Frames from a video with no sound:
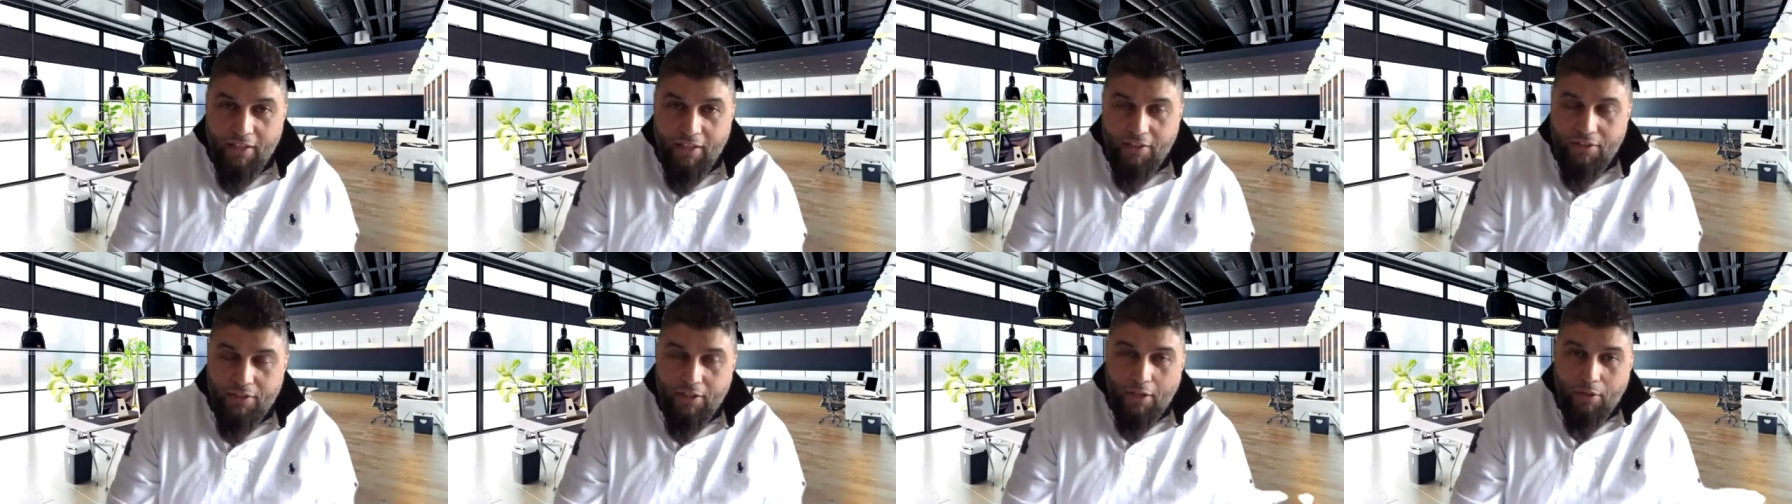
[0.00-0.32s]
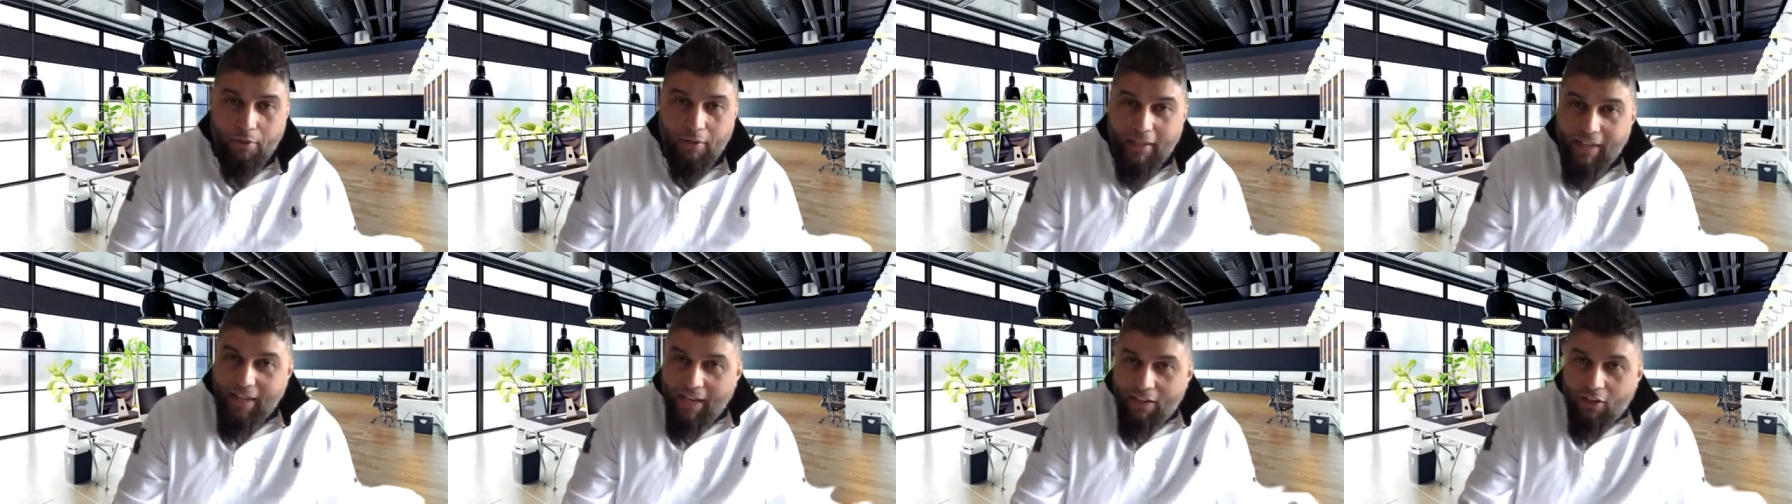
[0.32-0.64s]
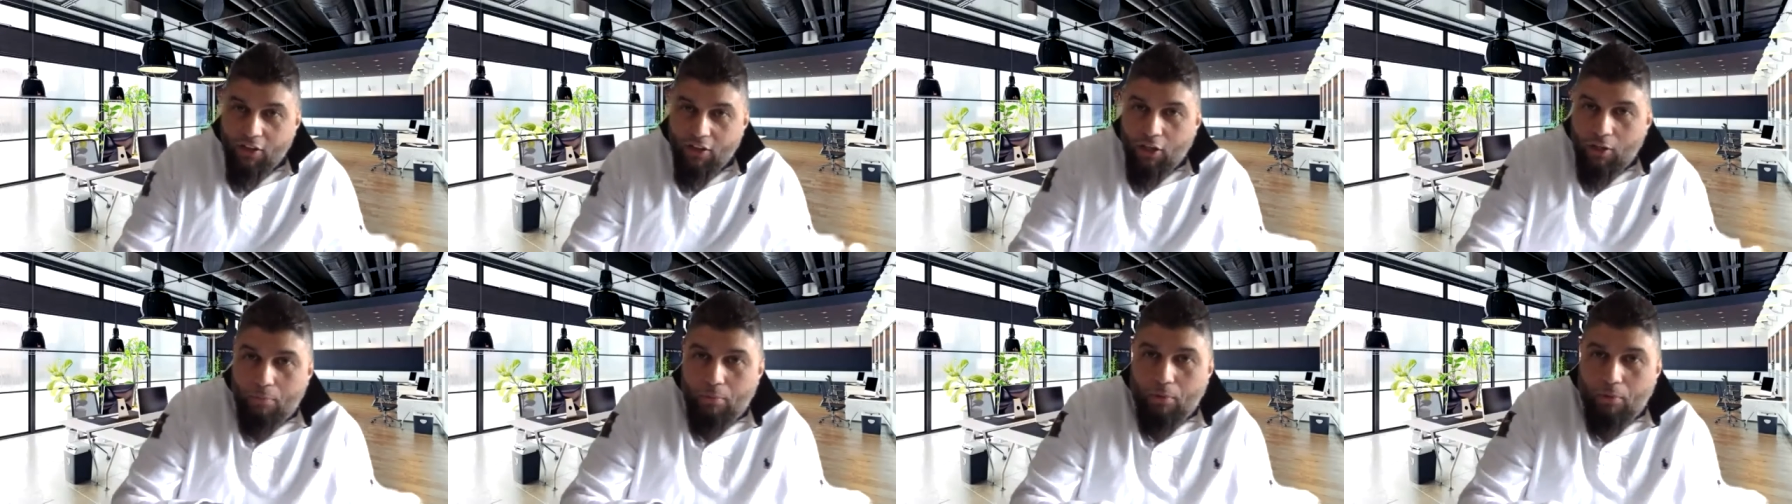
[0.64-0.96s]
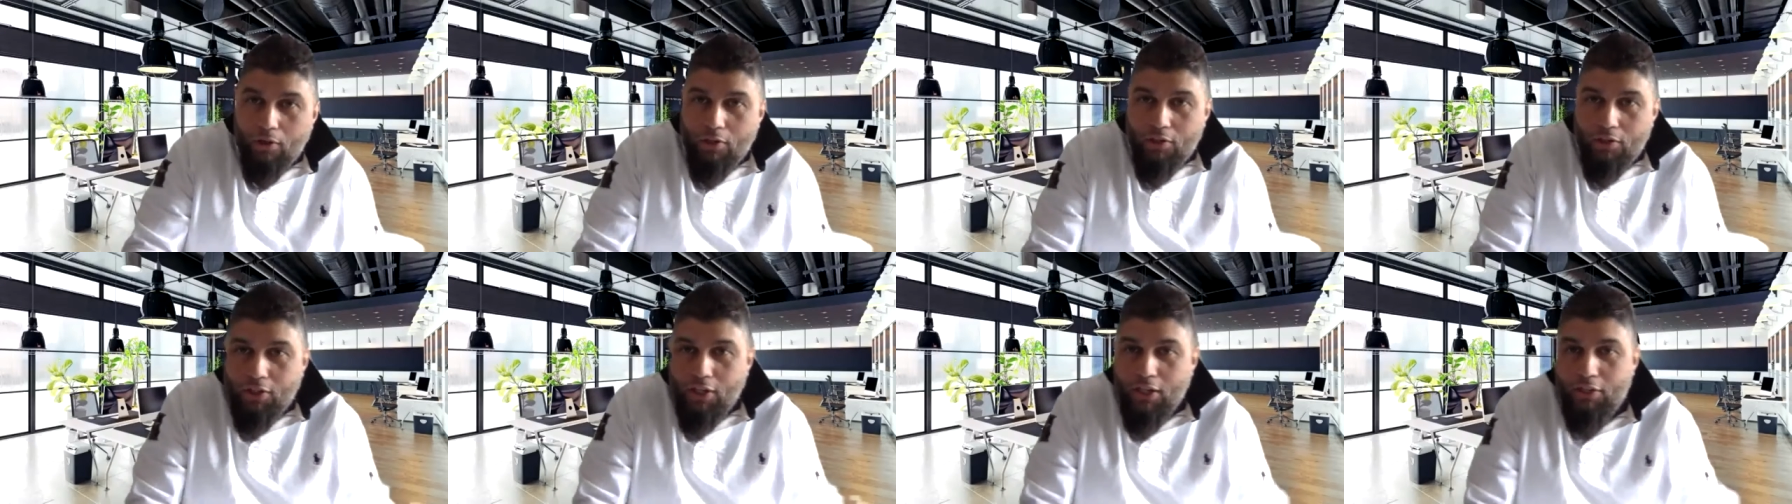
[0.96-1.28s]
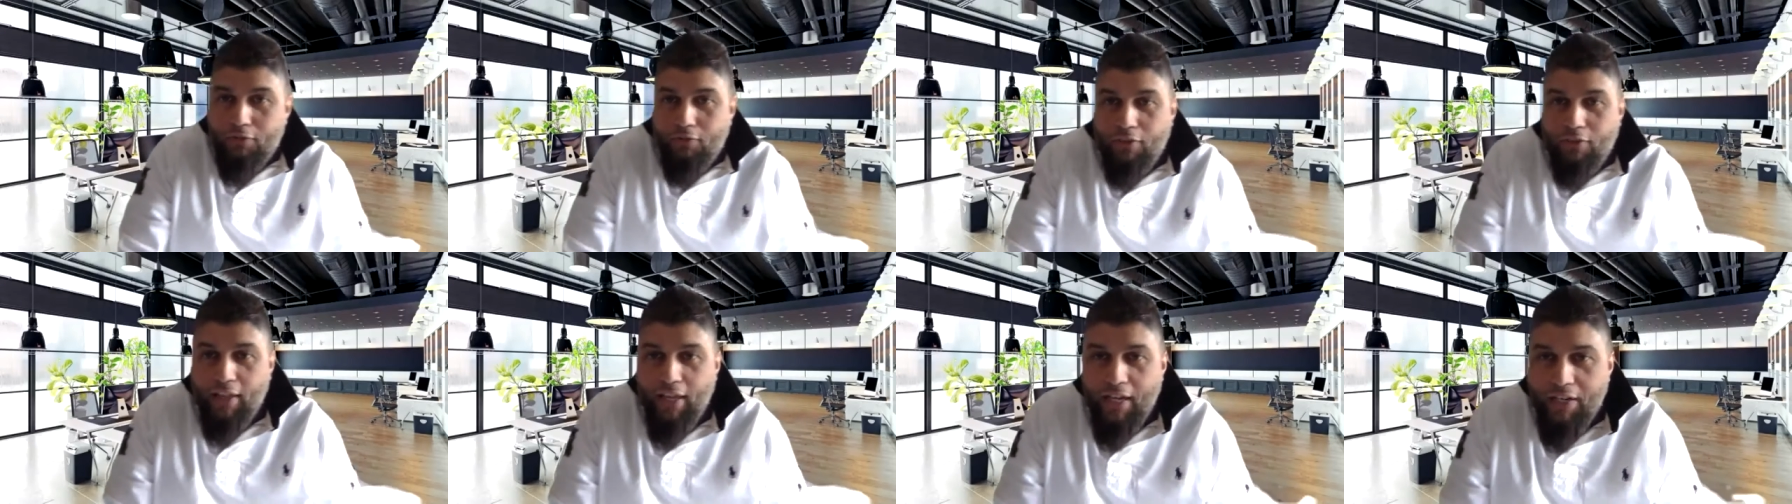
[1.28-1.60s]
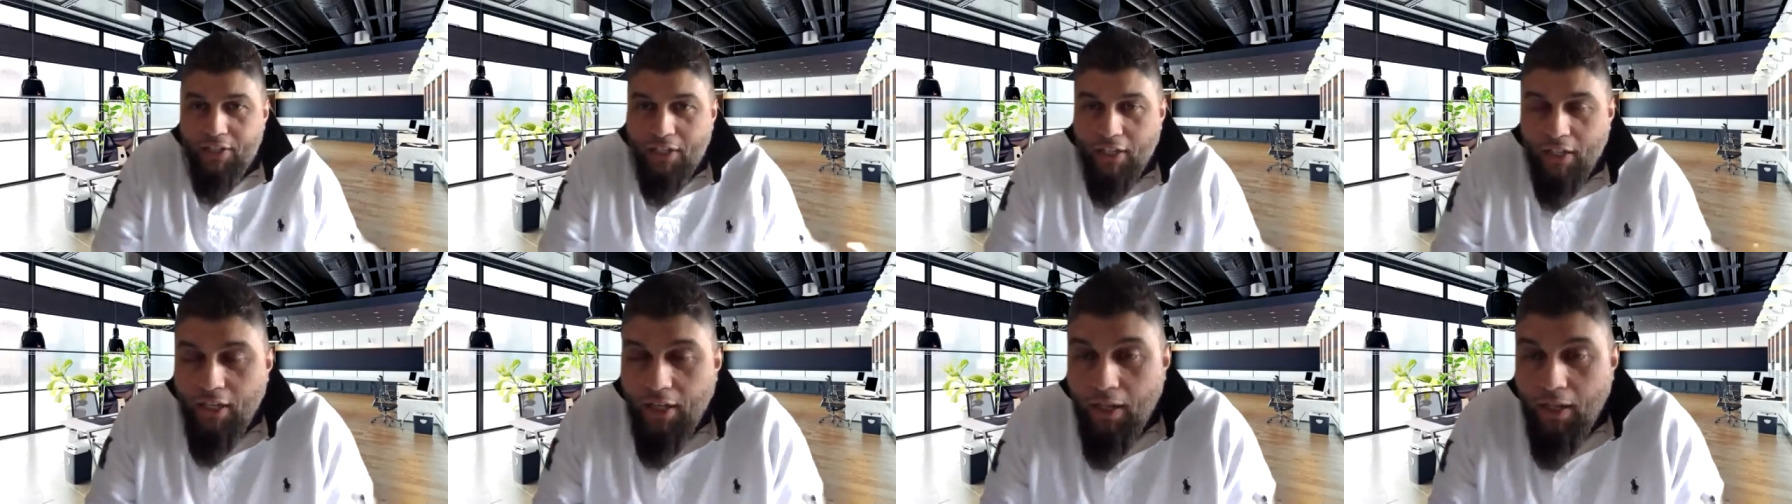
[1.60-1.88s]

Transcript: so again, I apologize for that.